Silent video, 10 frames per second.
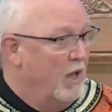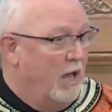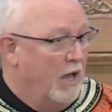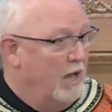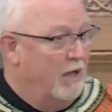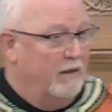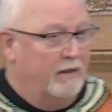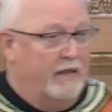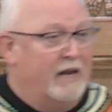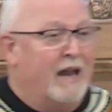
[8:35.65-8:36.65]

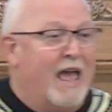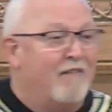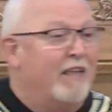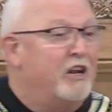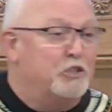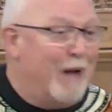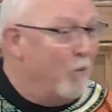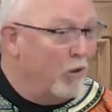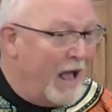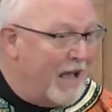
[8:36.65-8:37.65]
they didn't have ladies'
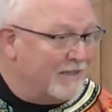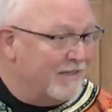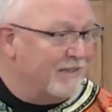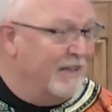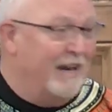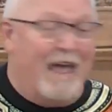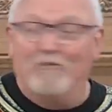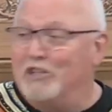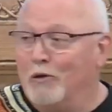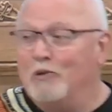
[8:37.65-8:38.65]
Bible classes. They didn't
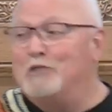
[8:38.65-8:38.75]
have children's